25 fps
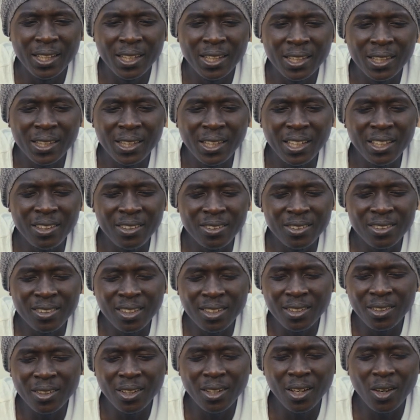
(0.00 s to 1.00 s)
there's
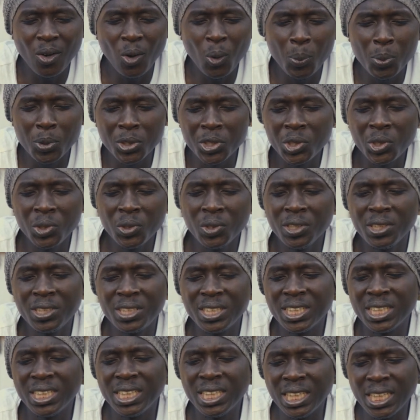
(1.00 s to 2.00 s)

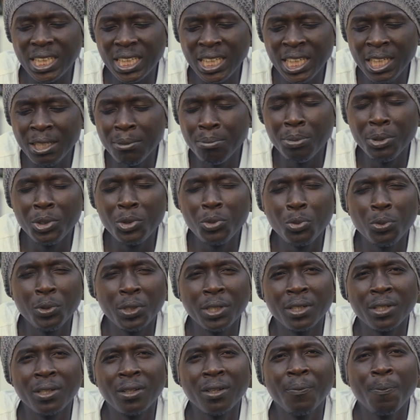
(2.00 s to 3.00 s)
opportunity in
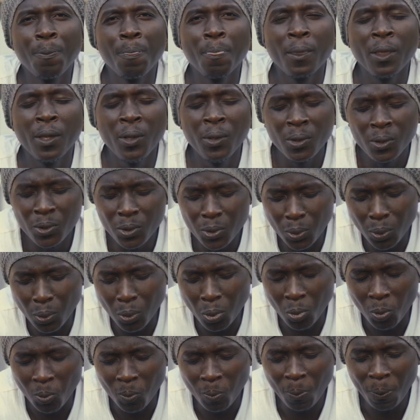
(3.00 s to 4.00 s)
between
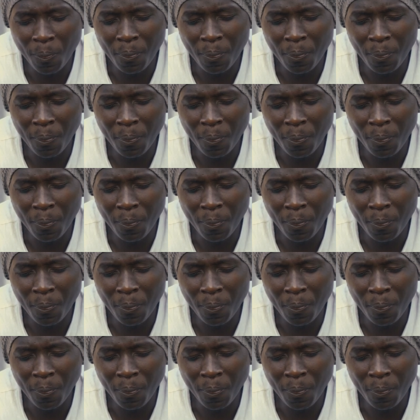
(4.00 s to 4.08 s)
to